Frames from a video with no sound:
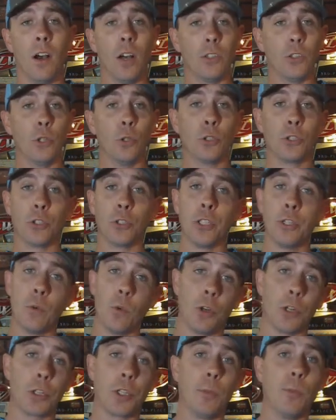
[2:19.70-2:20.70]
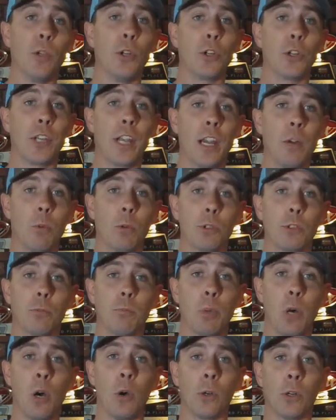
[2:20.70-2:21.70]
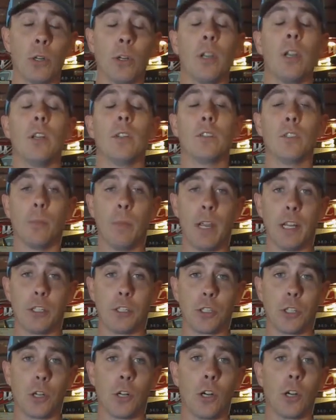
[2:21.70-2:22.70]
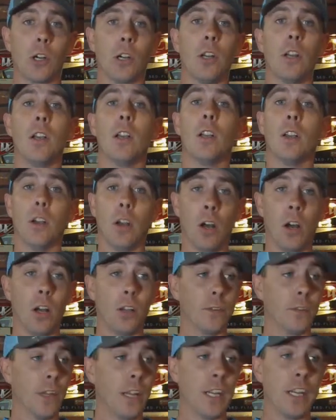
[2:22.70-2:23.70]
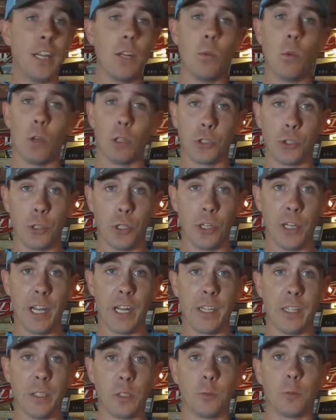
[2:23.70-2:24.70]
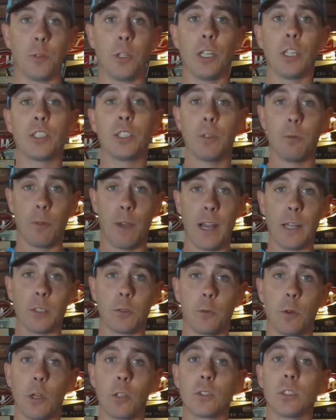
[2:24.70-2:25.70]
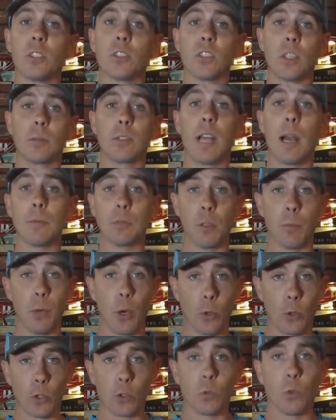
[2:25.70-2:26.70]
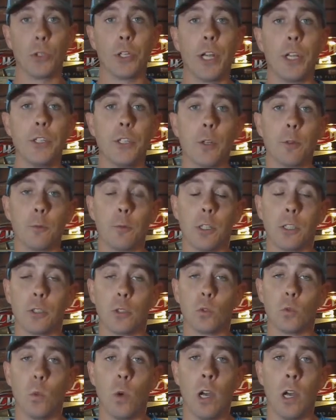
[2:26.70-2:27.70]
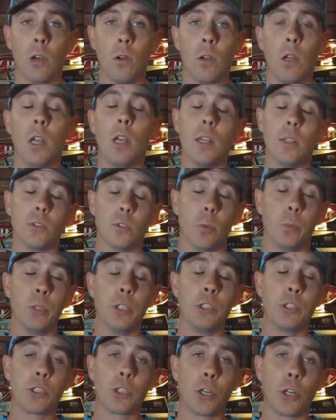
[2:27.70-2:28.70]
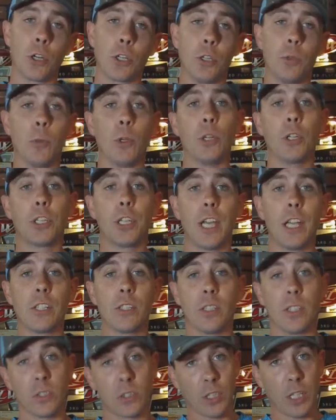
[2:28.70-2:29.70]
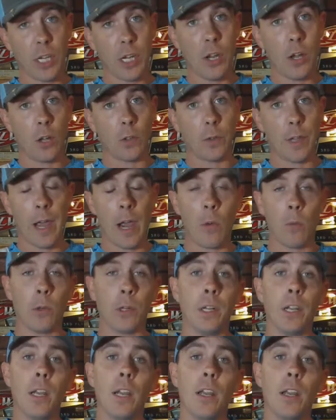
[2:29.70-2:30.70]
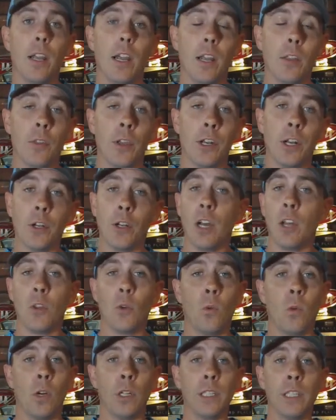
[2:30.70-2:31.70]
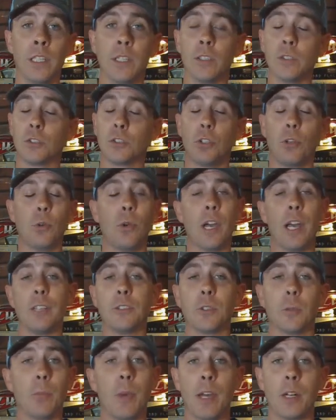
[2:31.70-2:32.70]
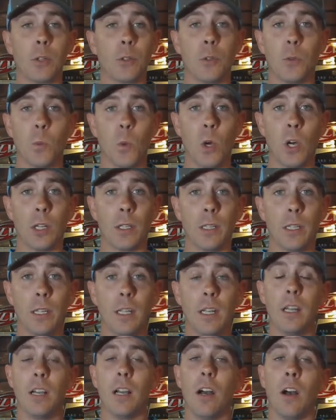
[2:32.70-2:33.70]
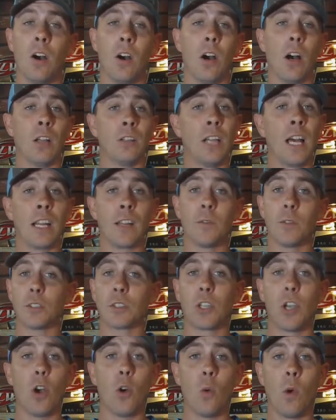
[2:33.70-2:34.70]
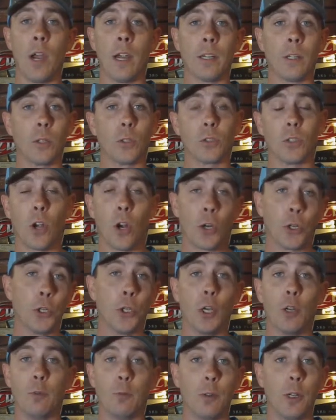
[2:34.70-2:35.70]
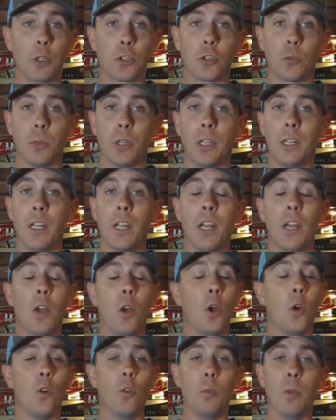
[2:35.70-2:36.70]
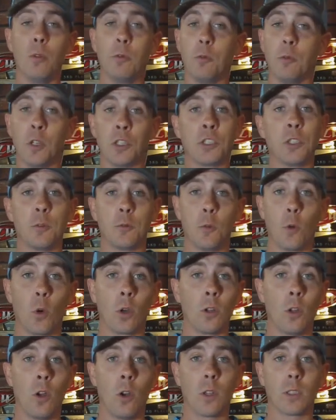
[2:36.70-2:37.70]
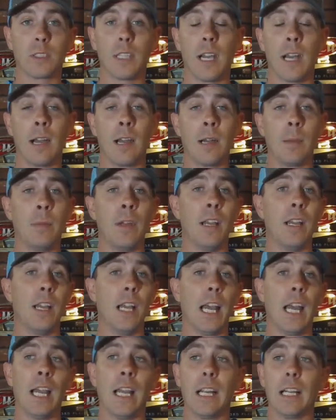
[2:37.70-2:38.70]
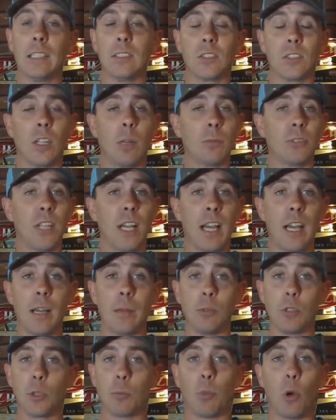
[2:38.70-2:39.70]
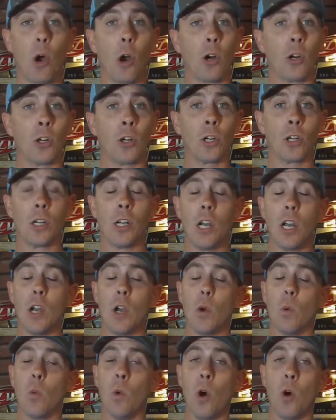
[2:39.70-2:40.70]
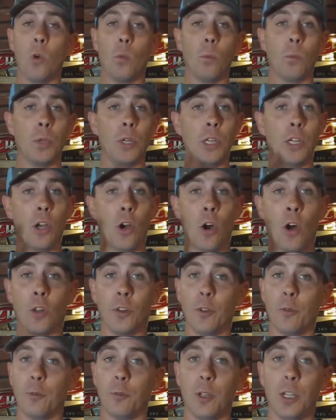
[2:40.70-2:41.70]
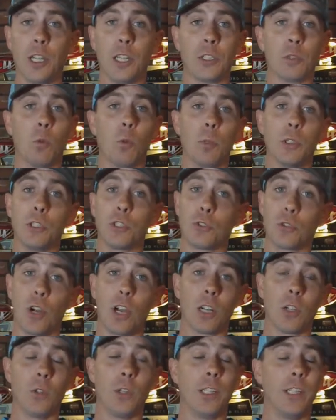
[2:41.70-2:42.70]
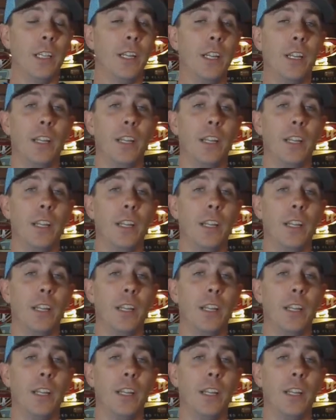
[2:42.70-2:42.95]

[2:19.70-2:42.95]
Usually you want to communicate with your boater to make sure that he wants you to net his fish and vice versa. Sometimes the boaters will net your fish as well. So be sure communication is key on that one. And then another one is two heads are better than one. A lot of us co-anglers are good fishermen who have been fishing for a long time, and sometimes your partner won't be on the fish, will be struggling.